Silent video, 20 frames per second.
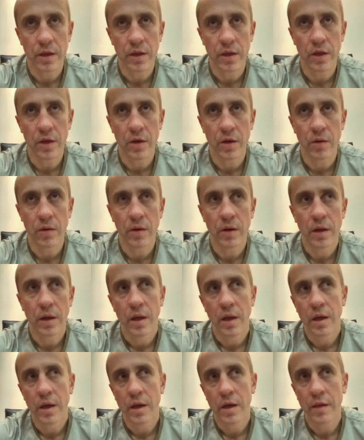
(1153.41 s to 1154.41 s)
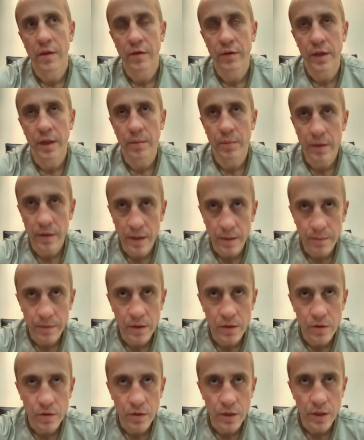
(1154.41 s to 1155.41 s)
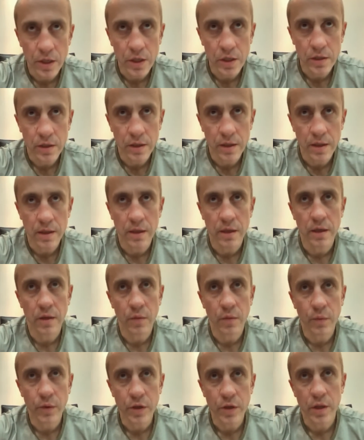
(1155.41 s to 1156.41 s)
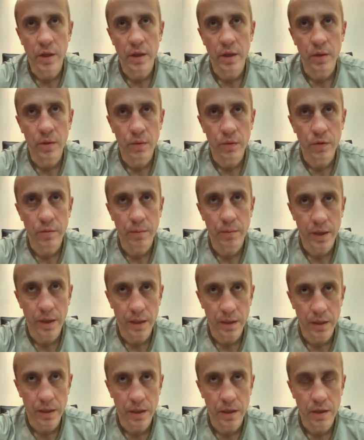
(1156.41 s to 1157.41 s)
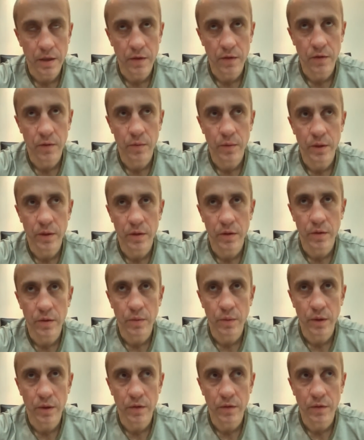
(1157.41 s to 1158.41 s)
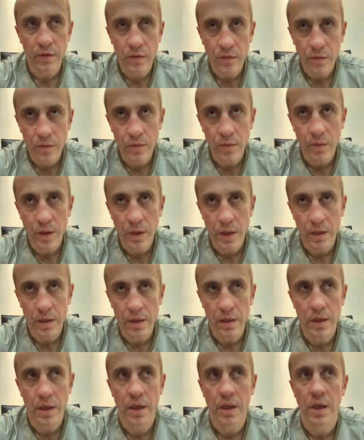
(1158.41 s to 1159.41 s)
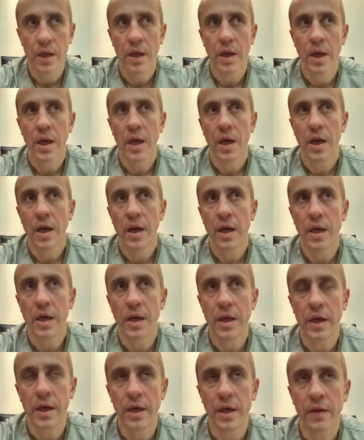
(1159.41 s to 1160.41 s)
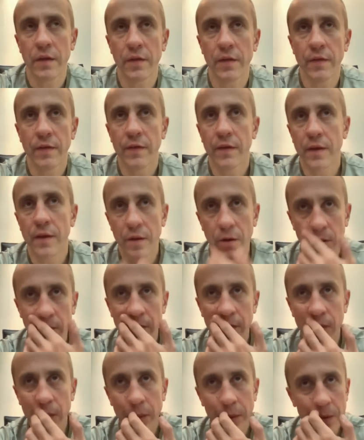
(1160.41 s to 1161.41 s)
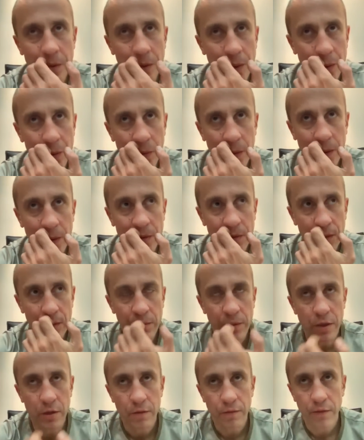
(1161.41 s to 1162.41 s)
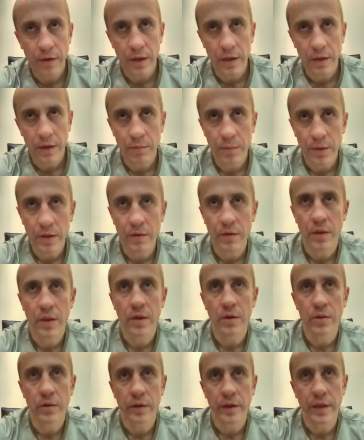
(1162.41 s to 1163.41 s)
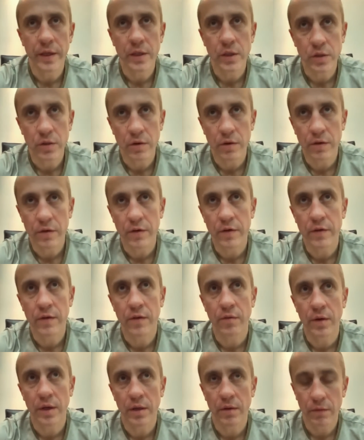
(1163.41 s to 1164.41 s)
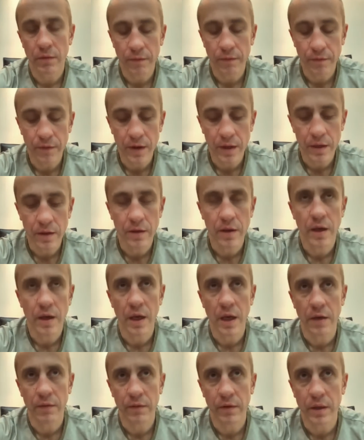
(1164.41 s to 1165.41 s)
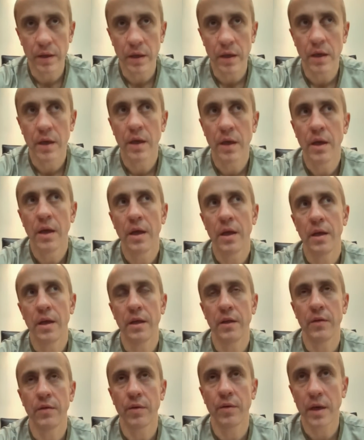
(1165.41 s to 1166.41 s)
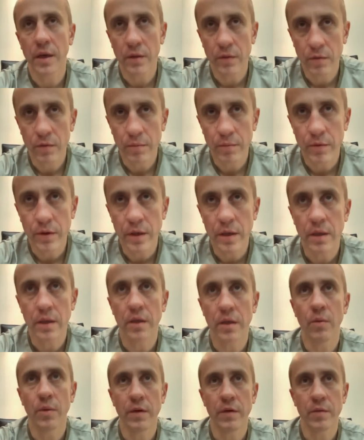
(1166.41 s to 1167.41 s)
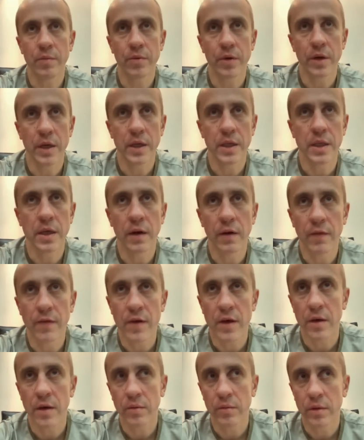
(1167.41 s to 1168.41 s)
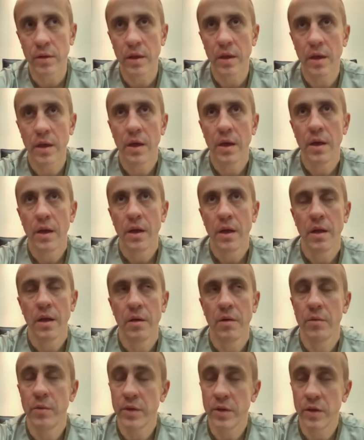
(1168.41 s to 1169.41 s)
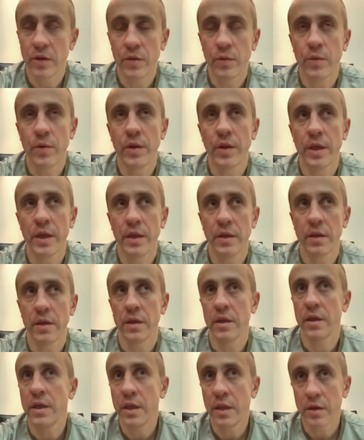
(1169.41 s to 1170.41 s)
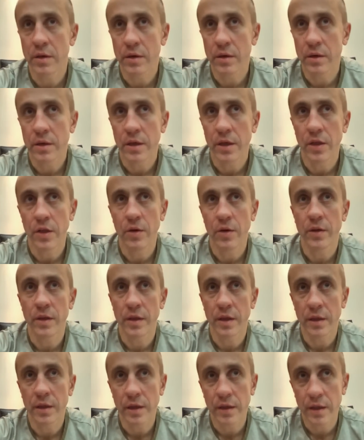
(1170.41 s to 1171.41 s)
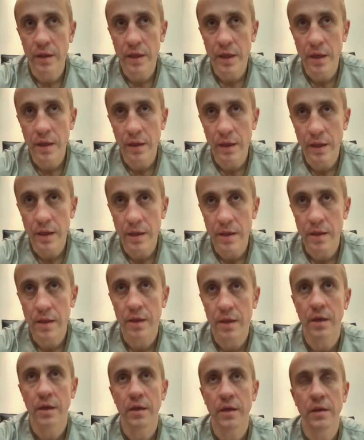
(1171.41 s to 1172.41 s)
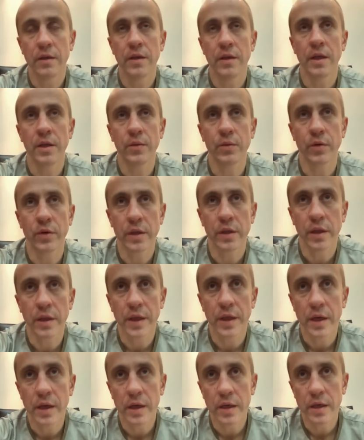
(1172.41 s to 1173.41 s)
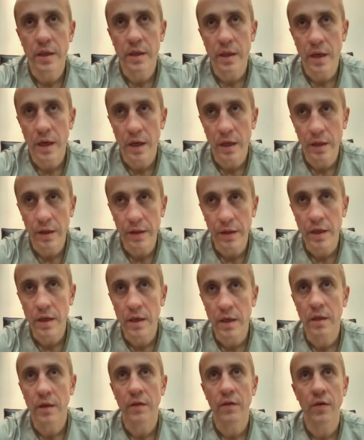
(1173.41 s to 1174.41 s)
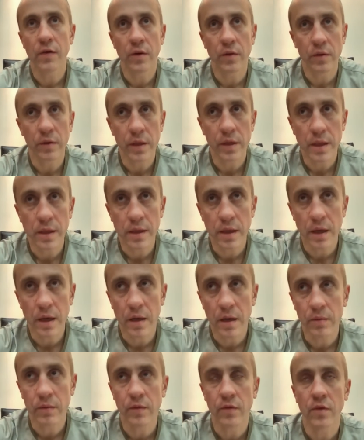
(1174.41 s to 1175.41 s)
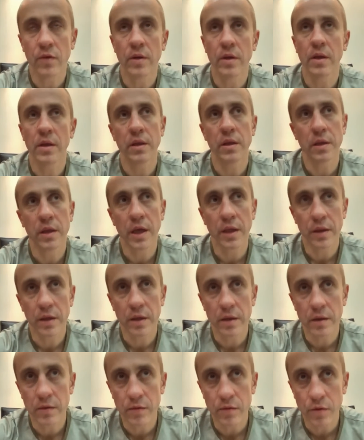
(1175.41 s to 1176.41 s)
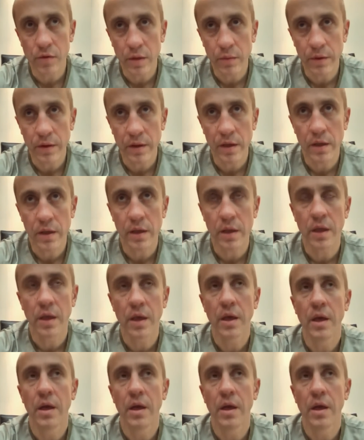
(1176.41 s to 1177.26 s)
There can be some situations in which they lose money. So we don't want to do that. And also, we don't want too much FUD because those like shorters try to FUD heavily and try to bring waves price down. We don't want that either. It's not going to kill us. Network is healthy, totally sound. Nothing is wrong with it.